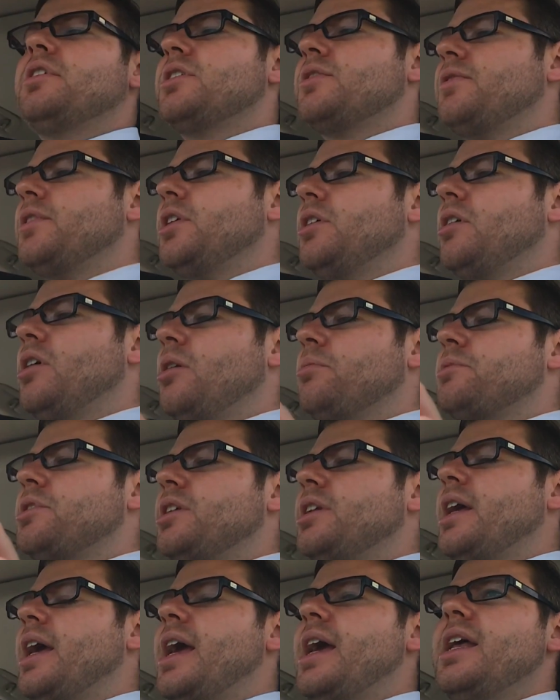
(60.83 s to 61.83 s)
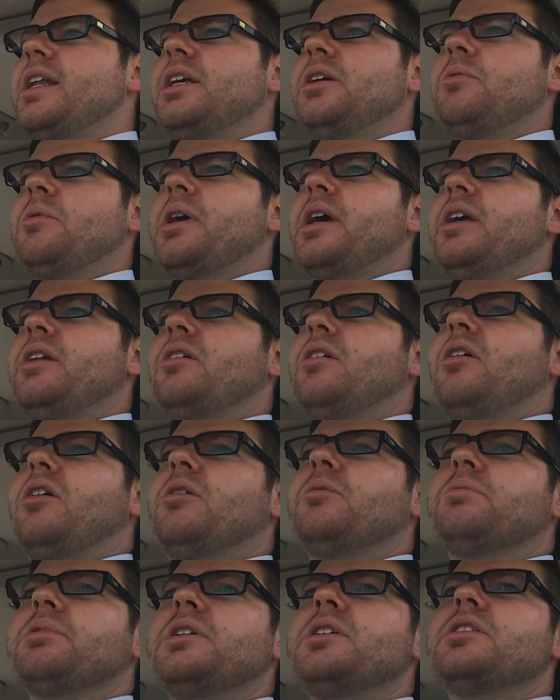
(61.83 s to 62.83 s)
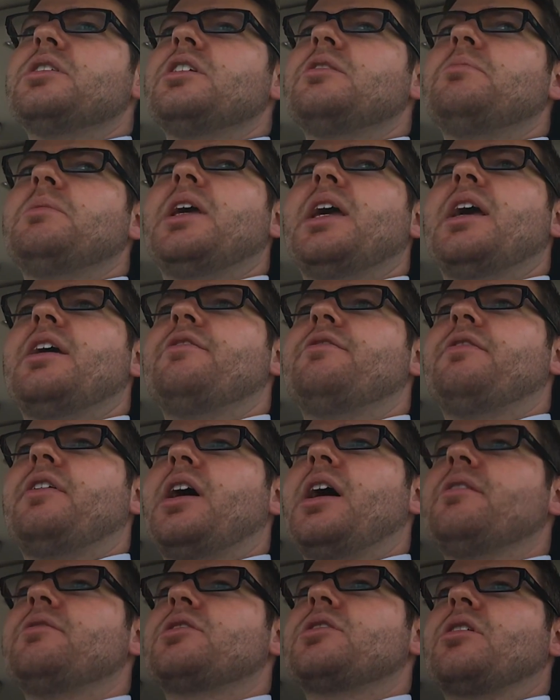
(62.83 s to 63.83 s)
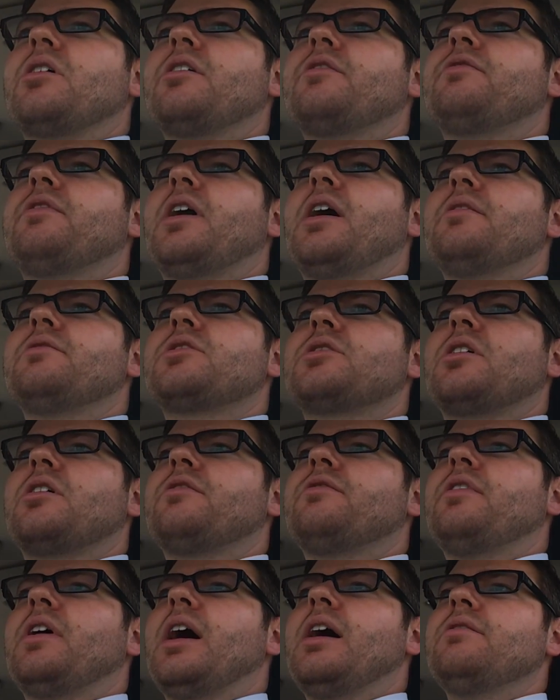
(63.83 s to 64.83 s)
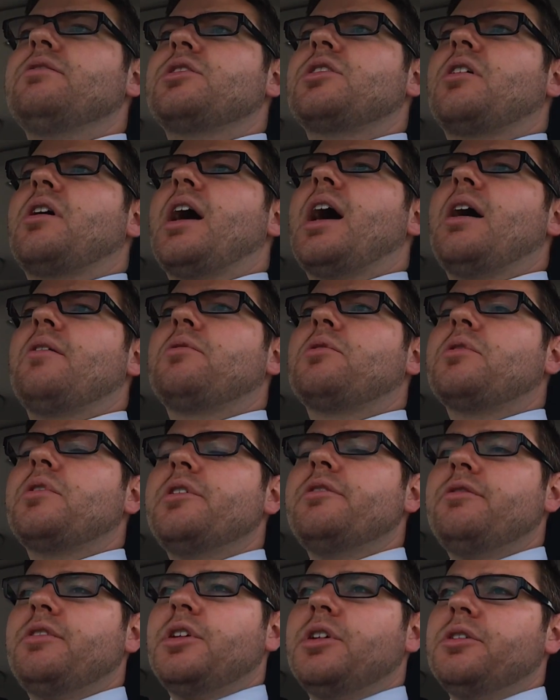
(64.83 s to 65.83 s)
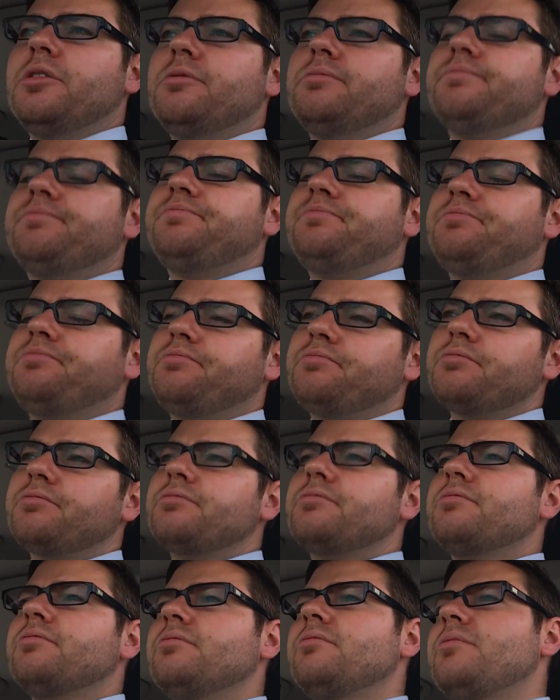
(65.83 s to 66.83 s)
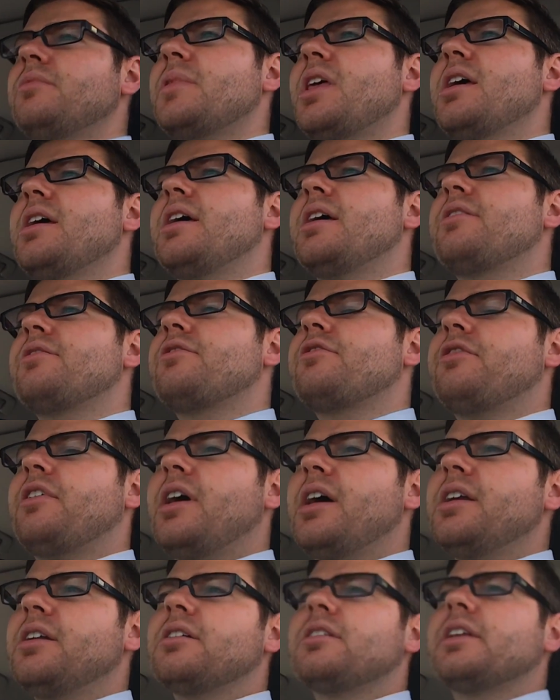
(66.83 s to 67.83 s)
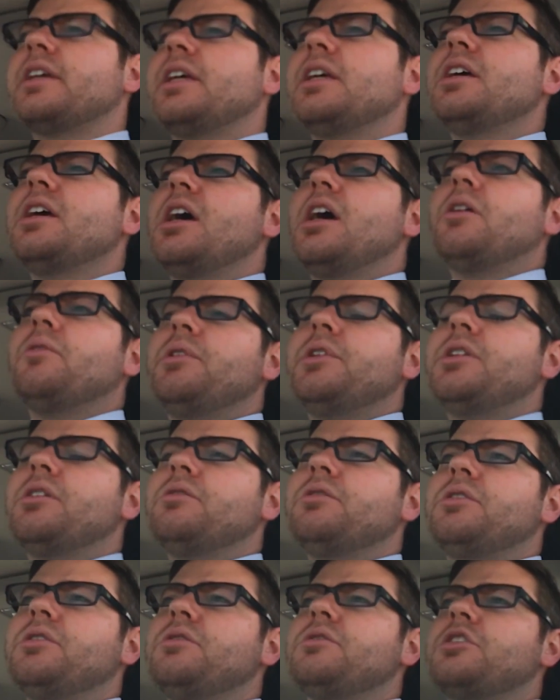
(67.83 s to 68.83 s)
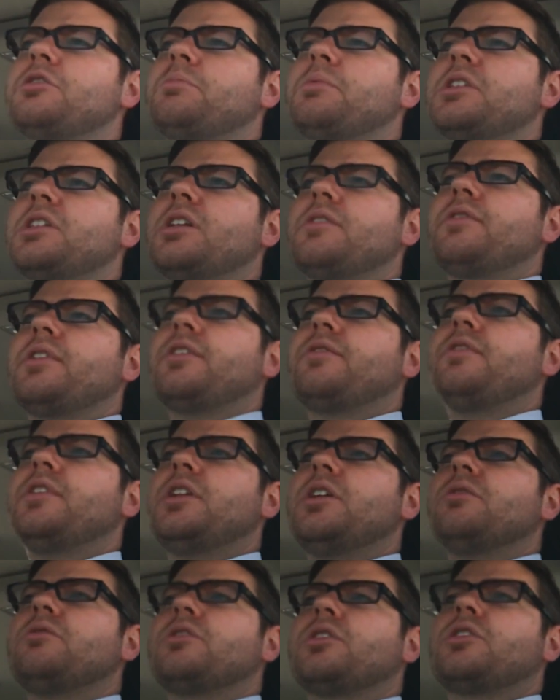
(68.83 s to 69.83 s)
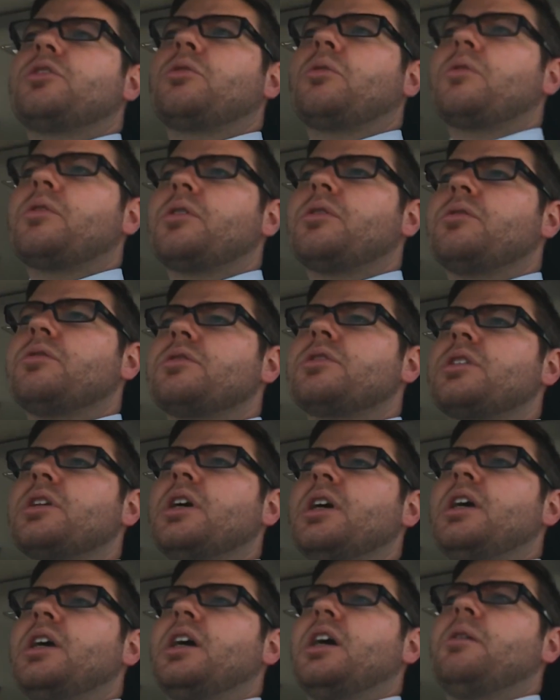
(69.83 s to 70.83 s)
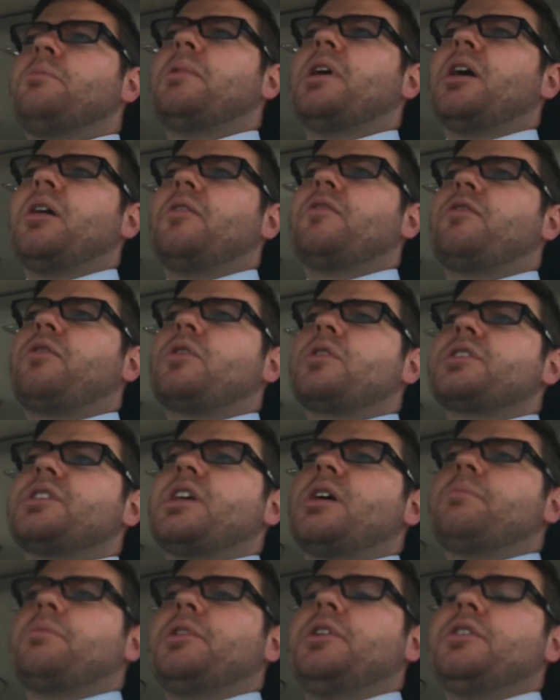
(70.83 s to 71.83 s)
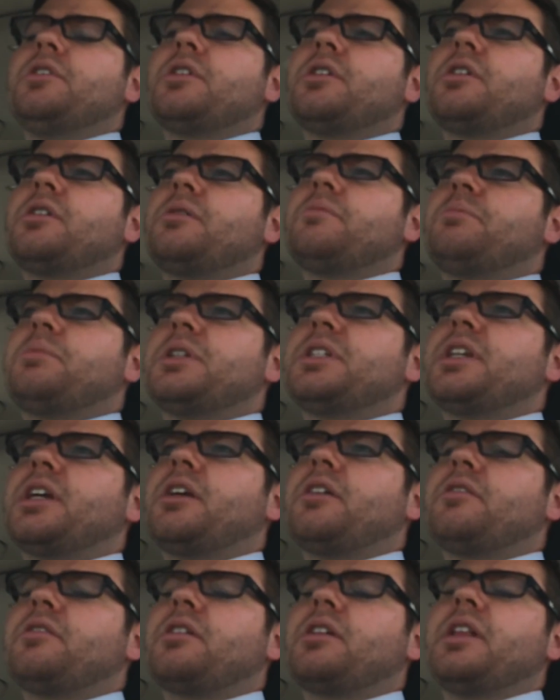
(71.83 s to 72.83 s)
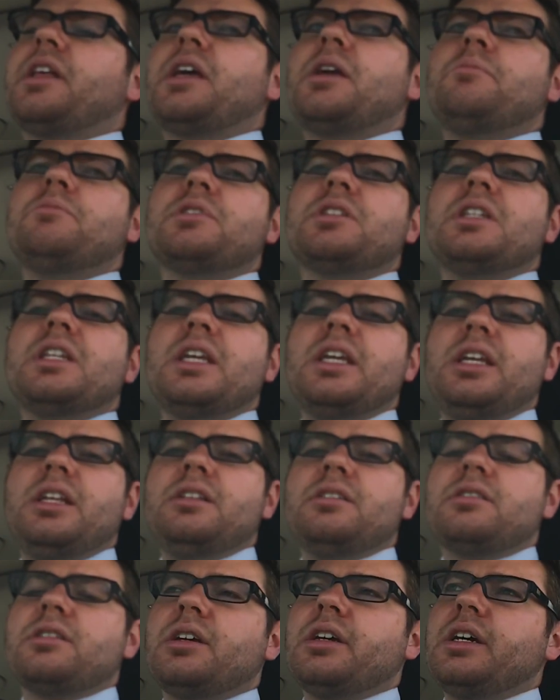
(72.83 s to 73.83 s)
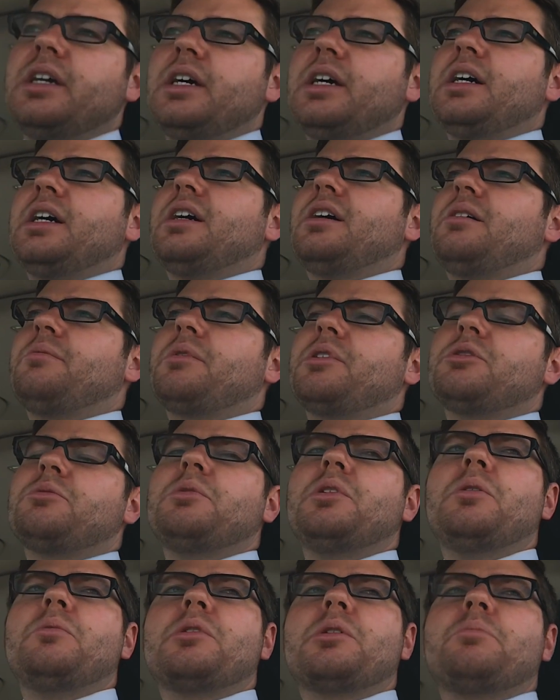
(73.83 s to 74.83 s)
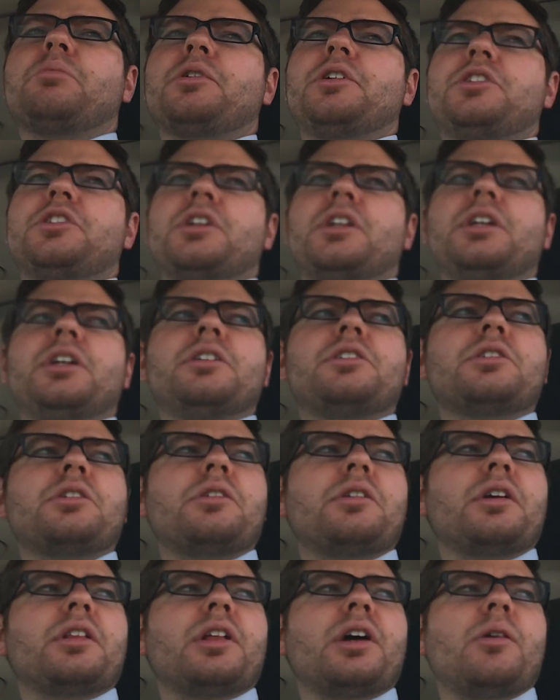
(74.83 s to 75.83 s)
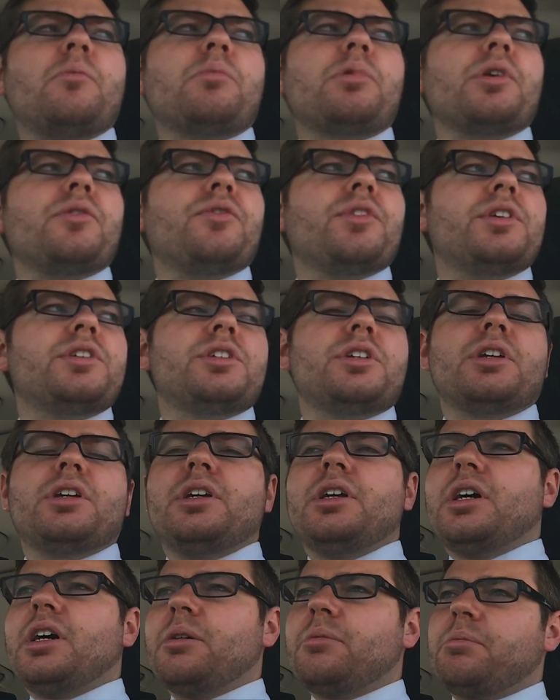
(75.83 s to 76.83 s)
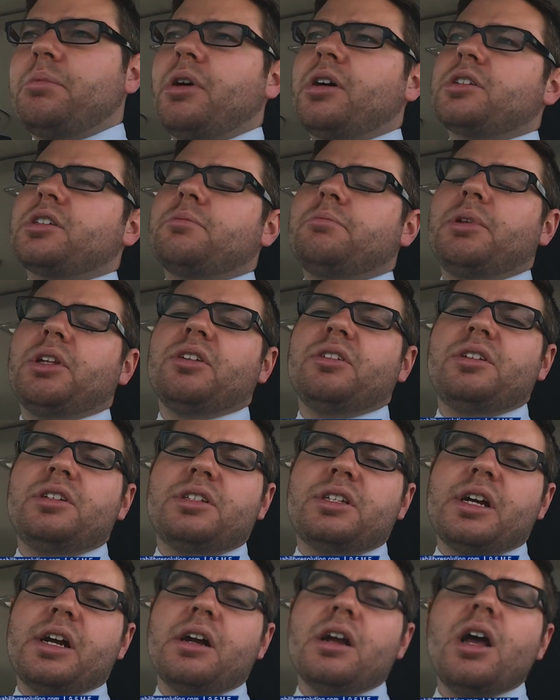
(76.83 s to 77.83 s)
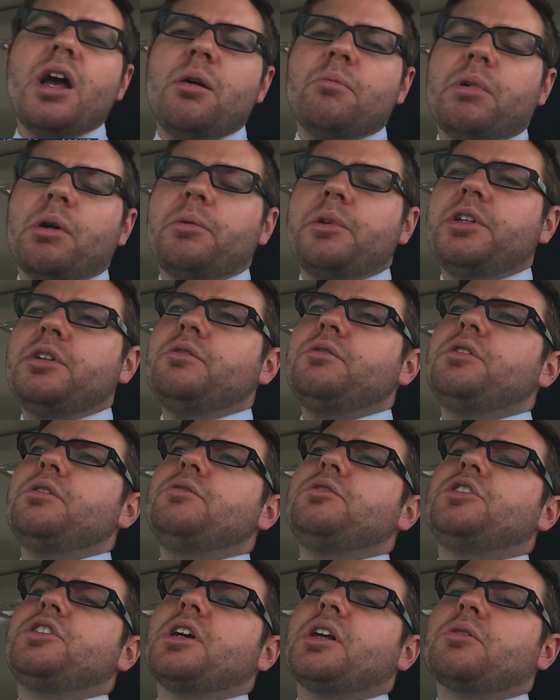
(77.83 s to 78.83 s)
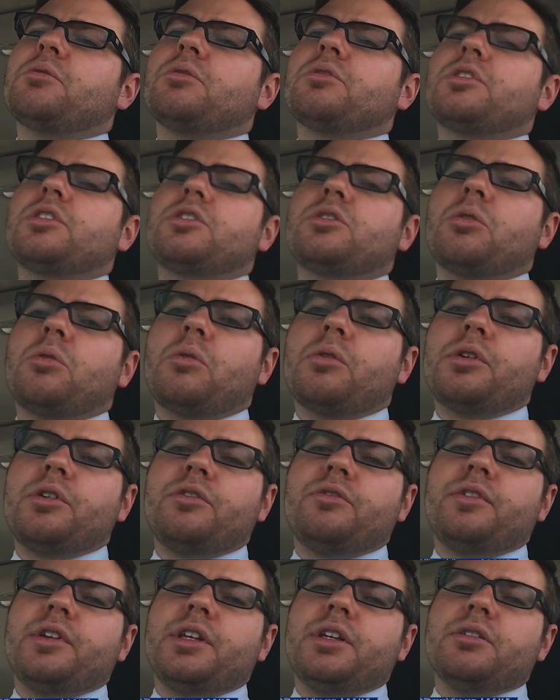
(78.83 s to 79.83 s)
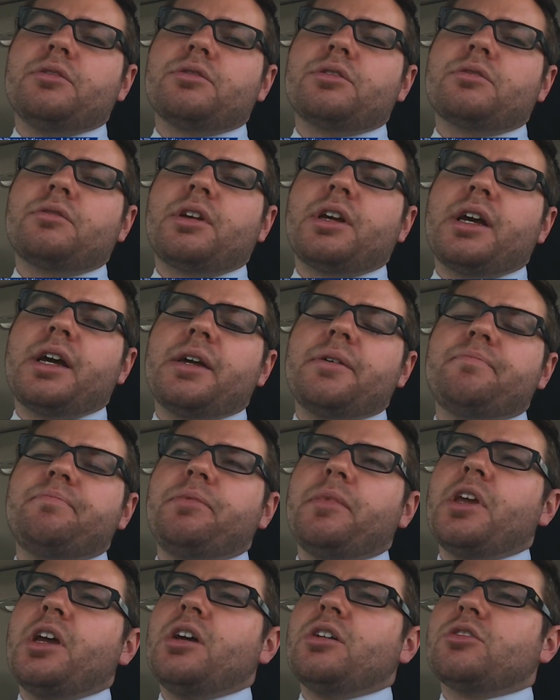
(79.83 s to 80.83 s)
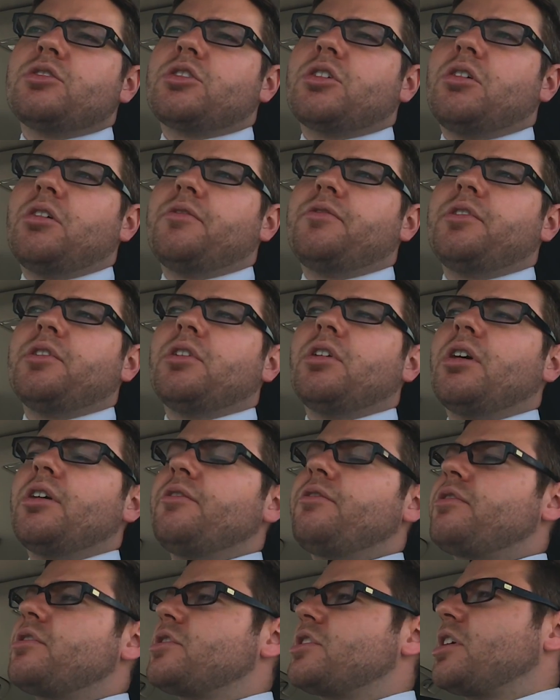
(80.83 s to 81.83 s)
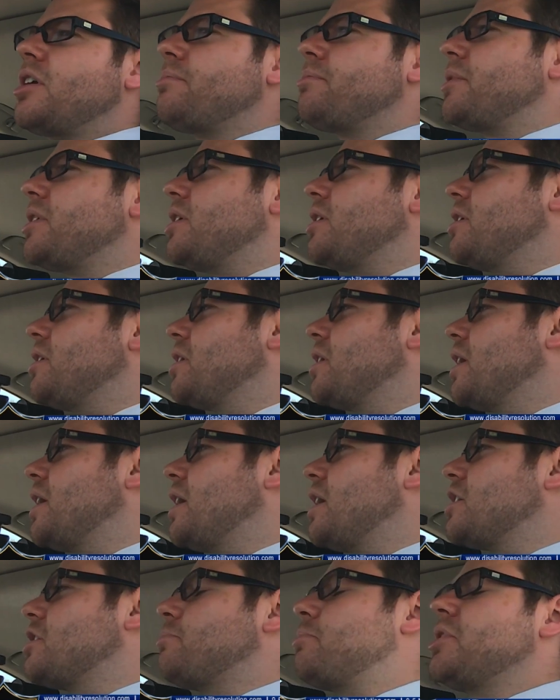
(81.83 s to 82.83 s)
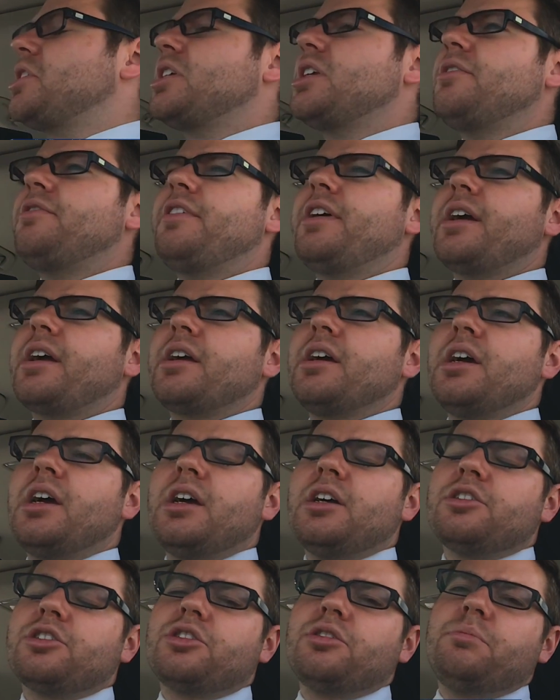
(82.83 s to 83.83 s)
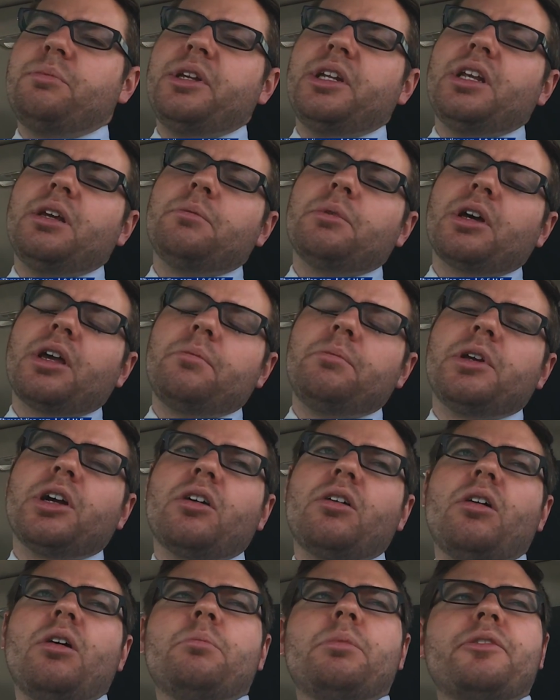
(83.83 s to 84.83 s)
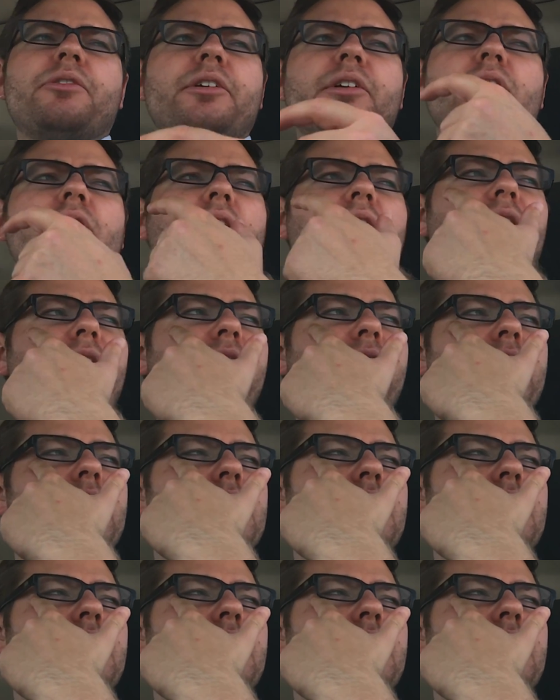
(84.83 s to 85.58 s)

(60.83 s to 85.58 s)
this video helped you in any way at all, please leave me a five star, five star, five star Avvo review and finally, we don't do specific video tutorials about, for example, your particular claim's needs, uh, because we don't want to breach any attorney-client privilege uh, possibilities there, but we do do general tutorial videos, okay? So if you're looking for something uh, specific, shoot me an email, give me a call, but if you're looking for